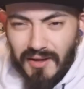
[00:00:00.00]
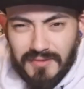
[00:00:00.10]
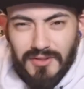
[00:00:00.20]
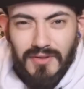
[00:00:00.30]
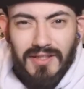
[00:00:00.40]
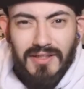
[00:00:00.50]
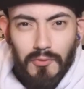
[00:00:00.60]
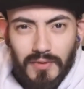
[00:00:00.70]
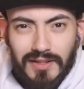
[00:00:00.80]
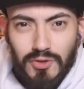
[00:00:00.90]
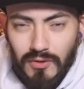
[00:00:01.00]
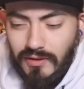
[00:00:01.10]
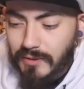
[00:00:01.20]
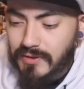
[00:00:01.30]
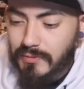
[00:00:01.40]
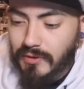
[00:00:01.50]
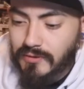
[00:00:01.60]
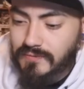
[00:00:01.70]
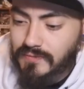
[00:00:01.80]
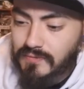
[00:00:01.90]
I'm still getting that really strong lemon
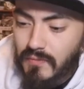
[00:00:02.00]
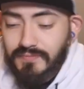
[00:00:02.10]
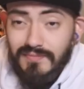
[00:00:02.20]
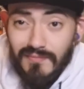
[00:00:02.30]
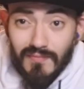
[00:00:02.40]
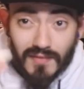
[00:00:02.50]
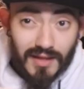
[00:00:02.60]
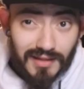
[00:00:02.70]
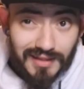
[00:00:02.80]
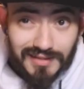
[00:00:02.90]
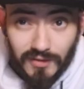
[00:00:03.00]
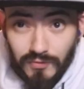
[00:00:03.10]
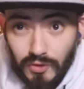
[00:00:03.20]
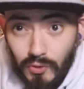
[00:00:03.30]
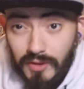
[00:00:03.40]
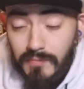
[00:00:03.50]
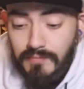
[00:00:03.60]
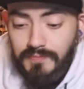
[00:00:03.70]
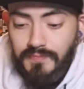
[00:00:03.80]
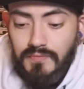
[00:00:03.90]
smell. Let's head for the cream.